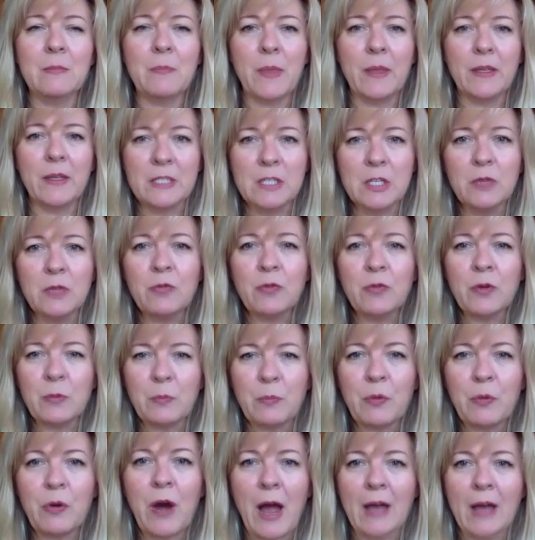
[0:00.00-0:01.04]
different
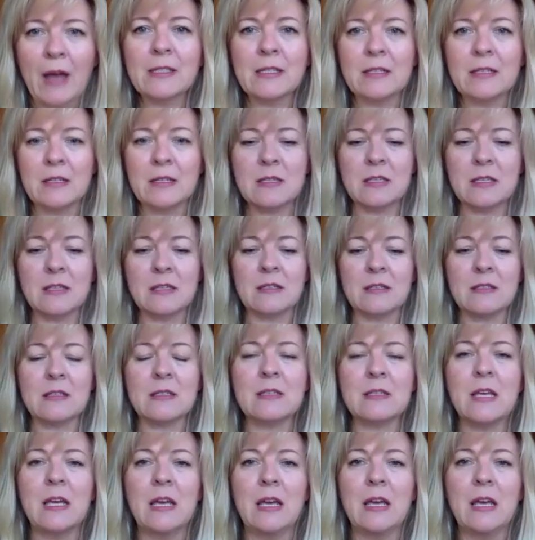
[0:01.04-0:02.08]

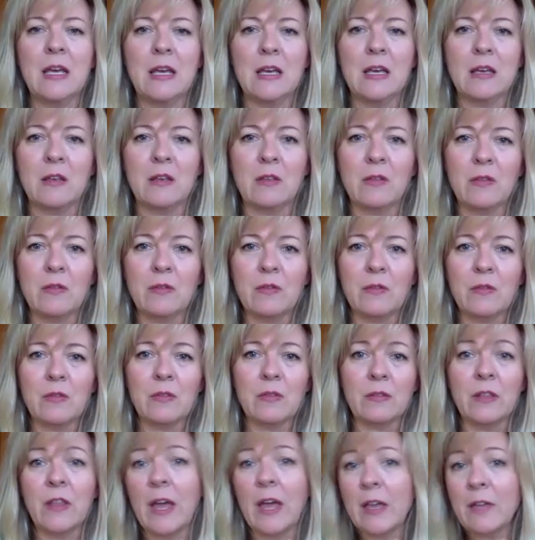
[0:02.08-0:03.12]
practices,
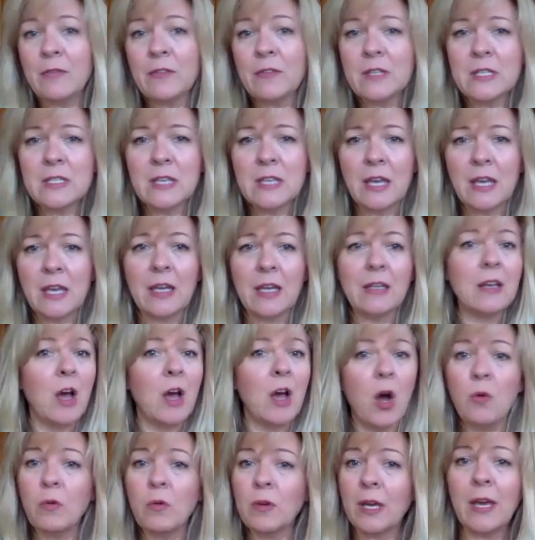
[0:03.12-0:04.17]
life is saying,
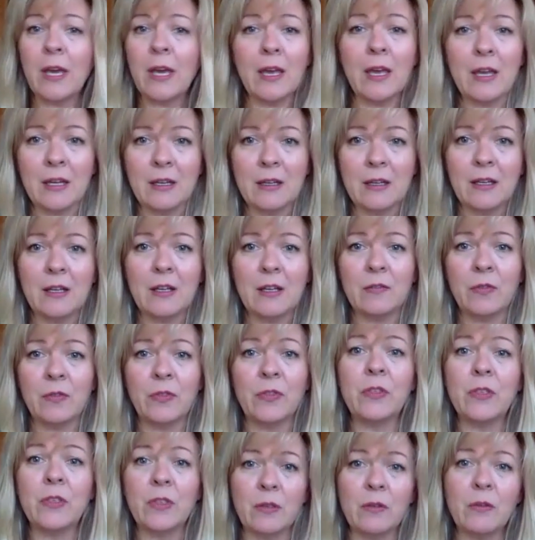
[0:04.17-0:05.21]
okay,
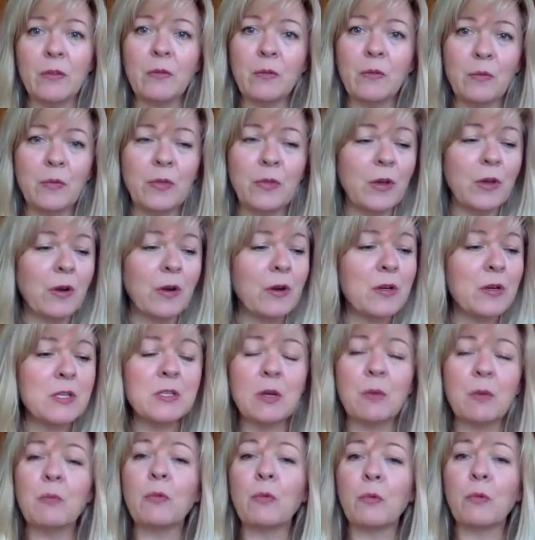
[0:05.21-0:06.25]
there are
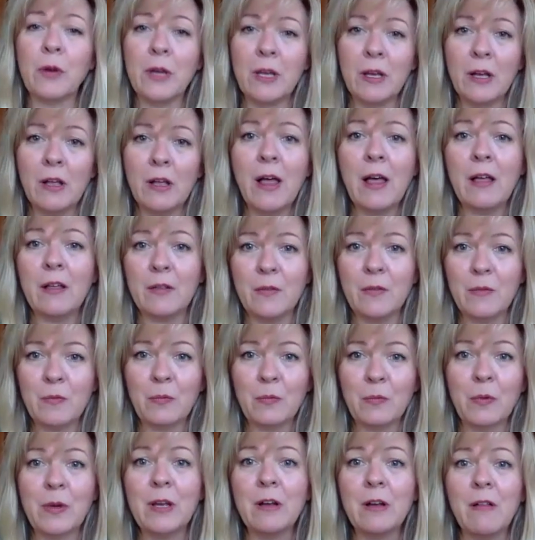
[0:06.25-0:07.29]
some real
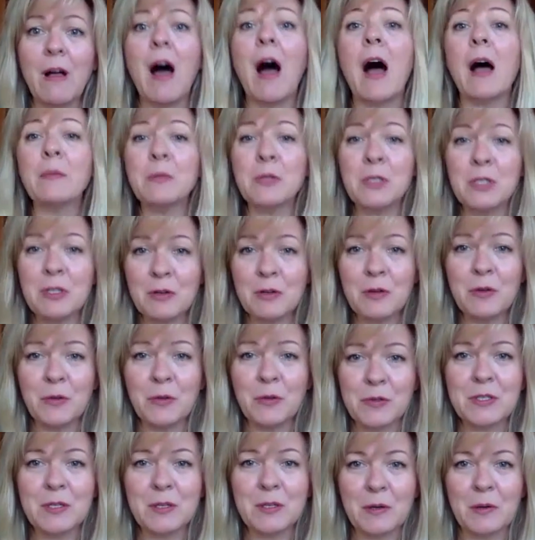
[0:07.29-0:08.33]

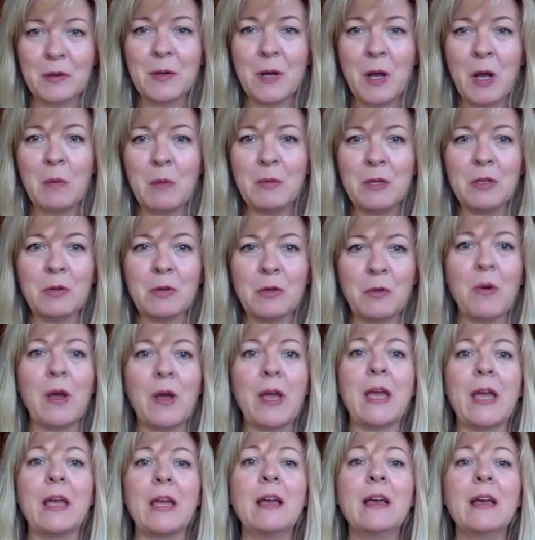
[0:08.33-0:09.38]
obstacles that are coming your
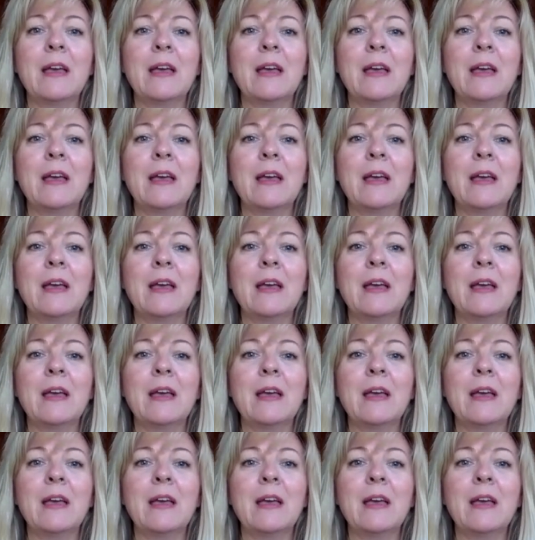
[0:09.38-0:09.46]
way